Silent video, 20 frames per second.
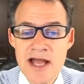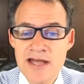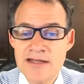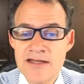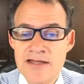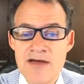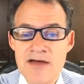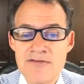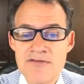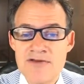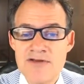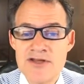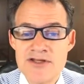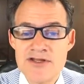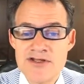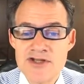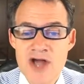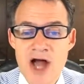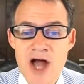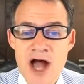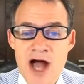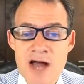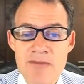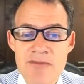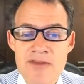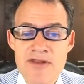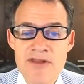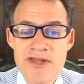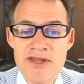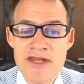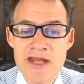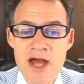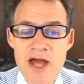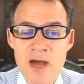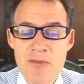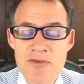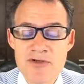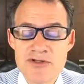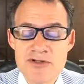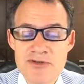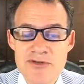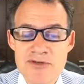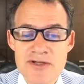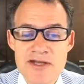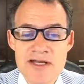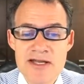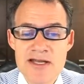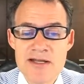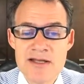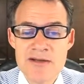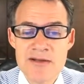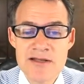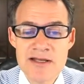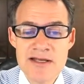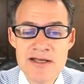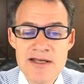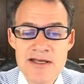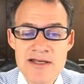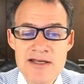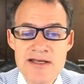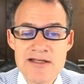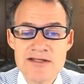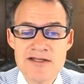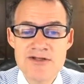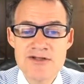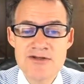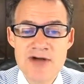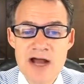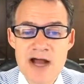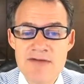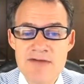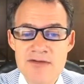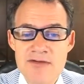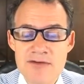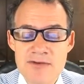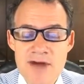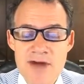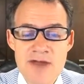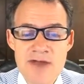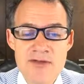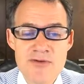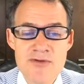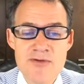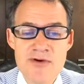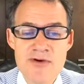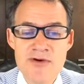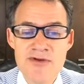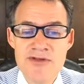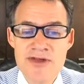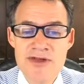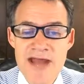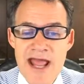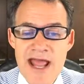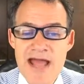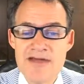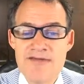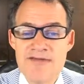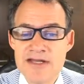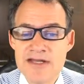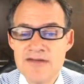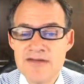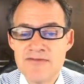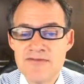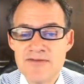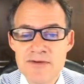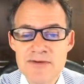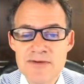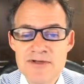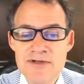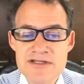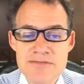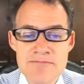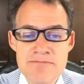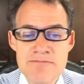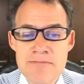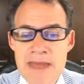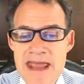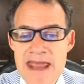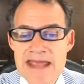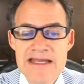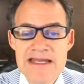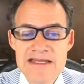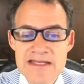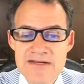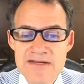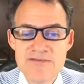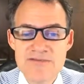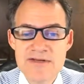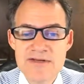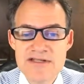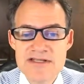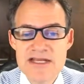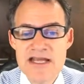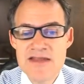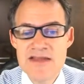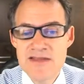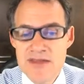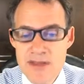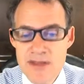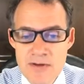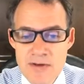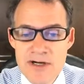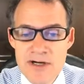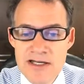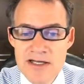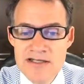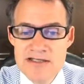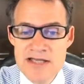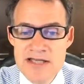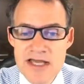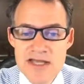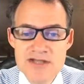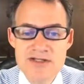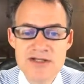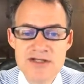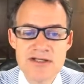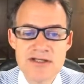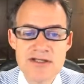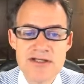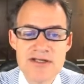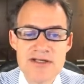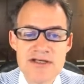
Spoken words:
I loved the job and the opportunity to travel around the world and have an influence and make a difference in the organization.